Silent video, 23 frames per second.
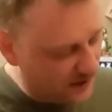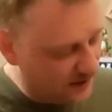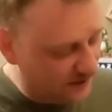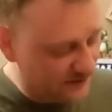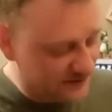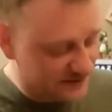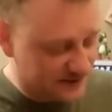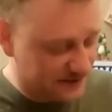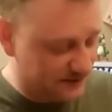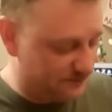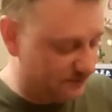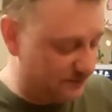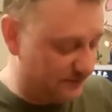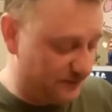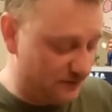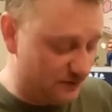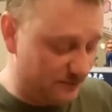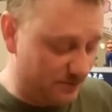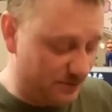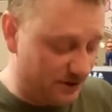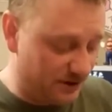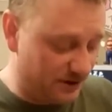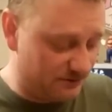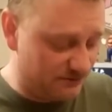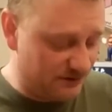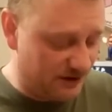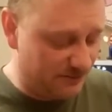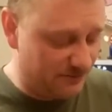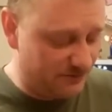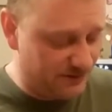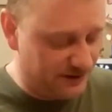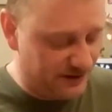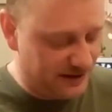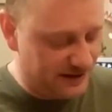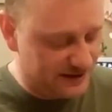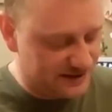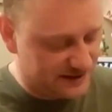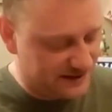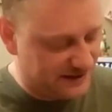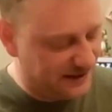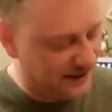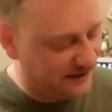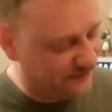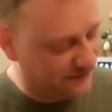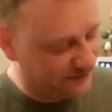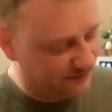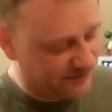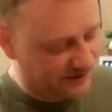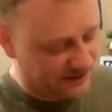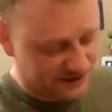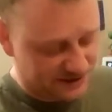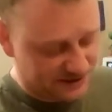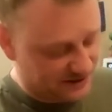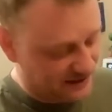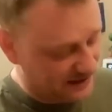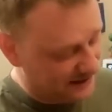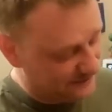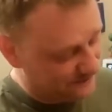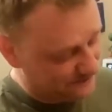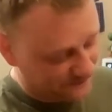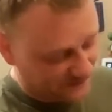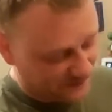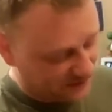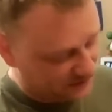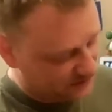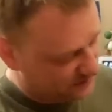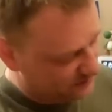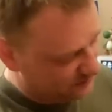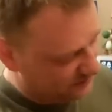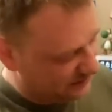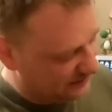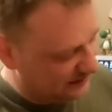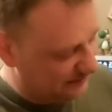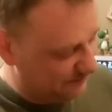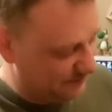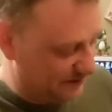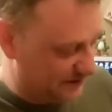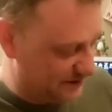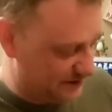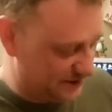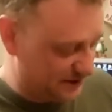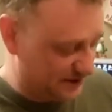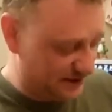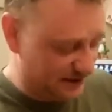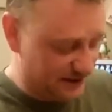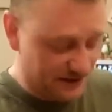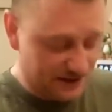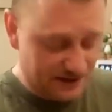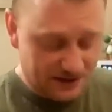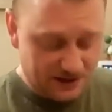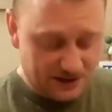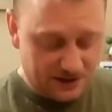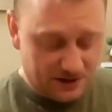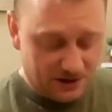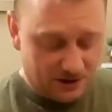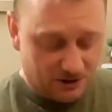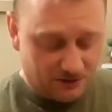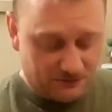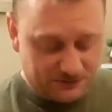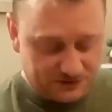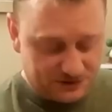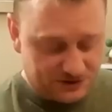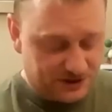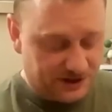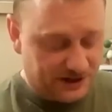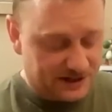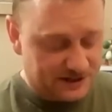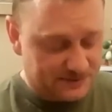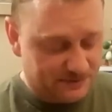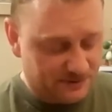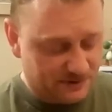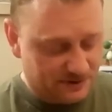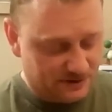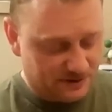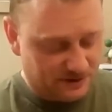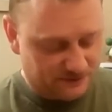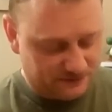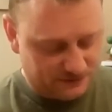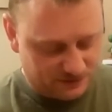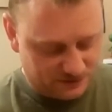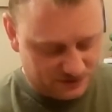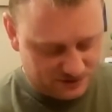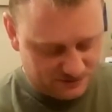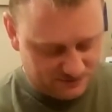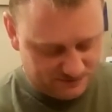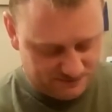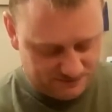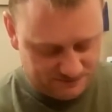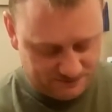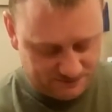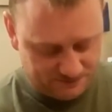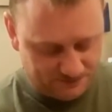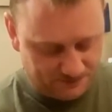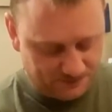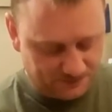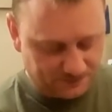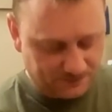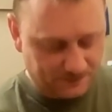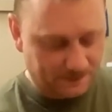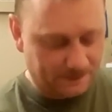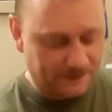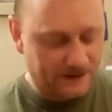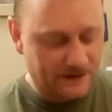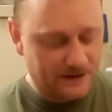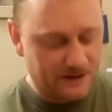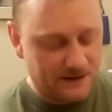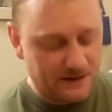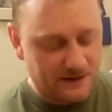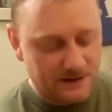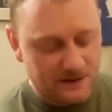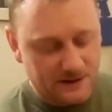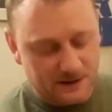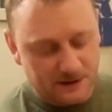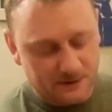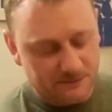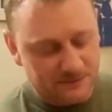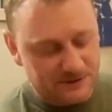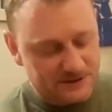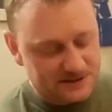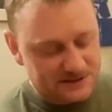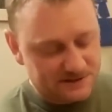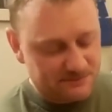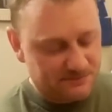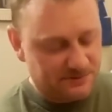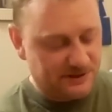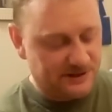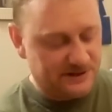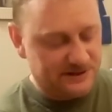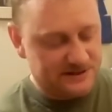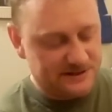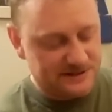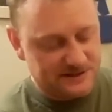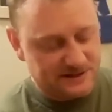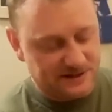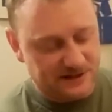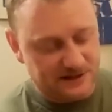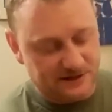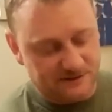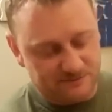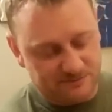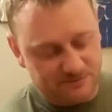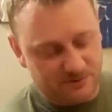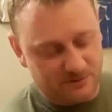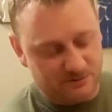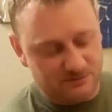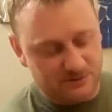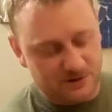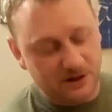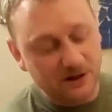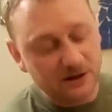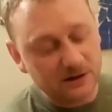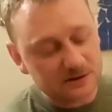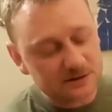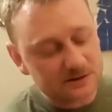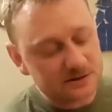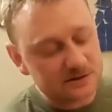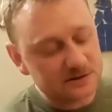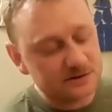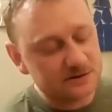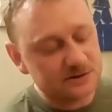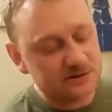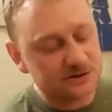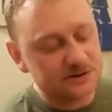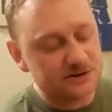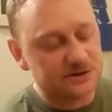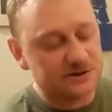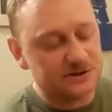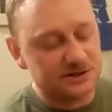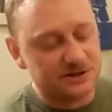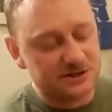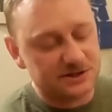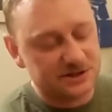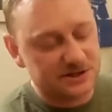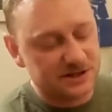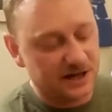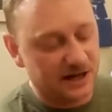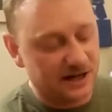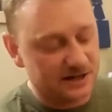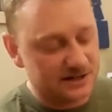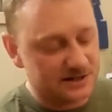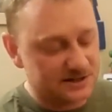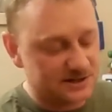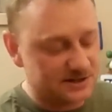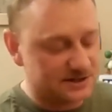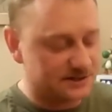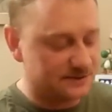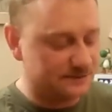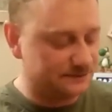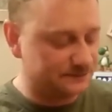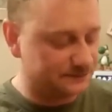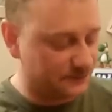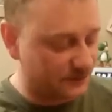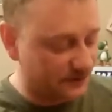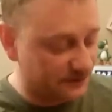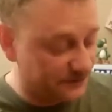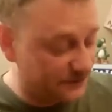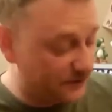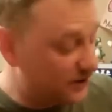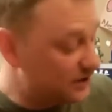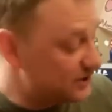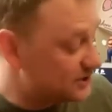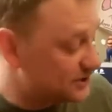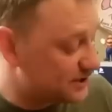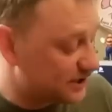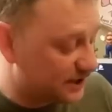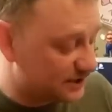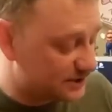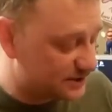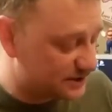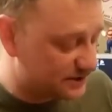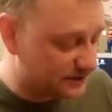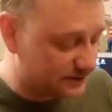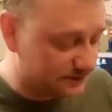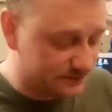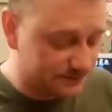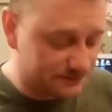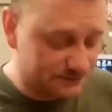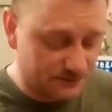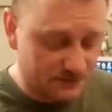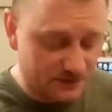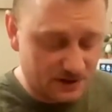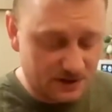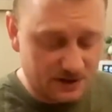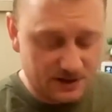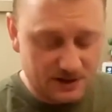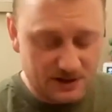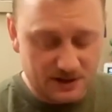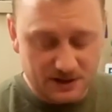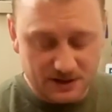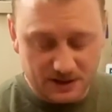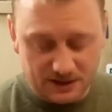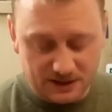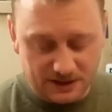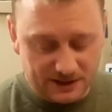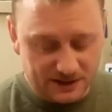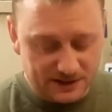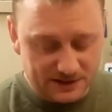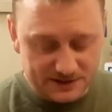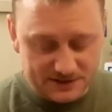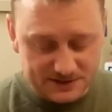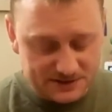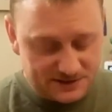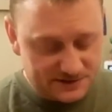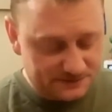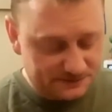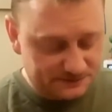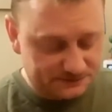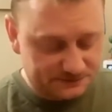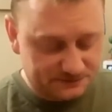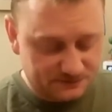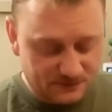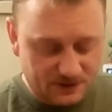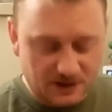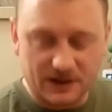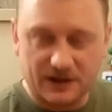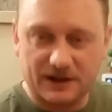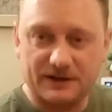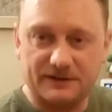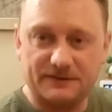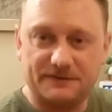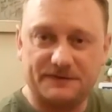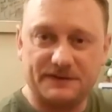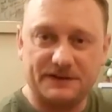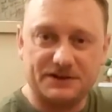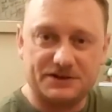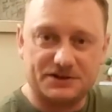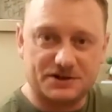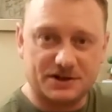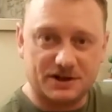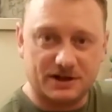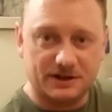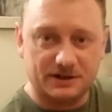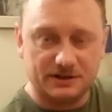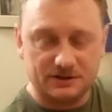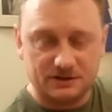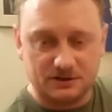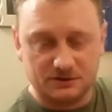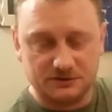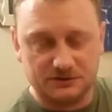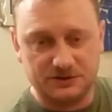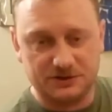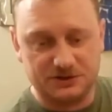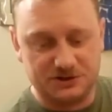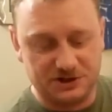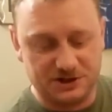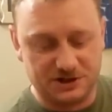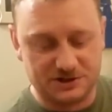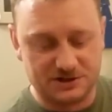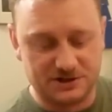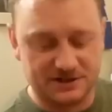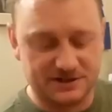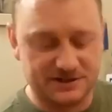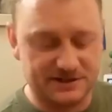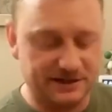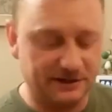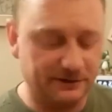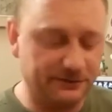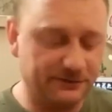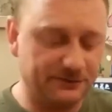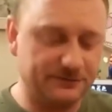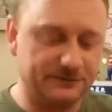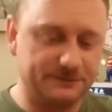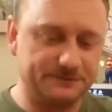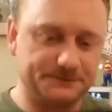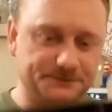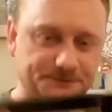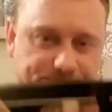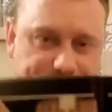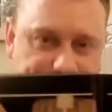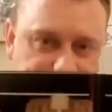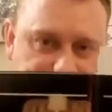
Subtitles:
There's a review of Burning Rubber in here. It's a lovely picture, that. I do like that picture of the GX, but I've got some bits and pieces here I've bookmarked just to discuss. The first article is a feature on the GX itself.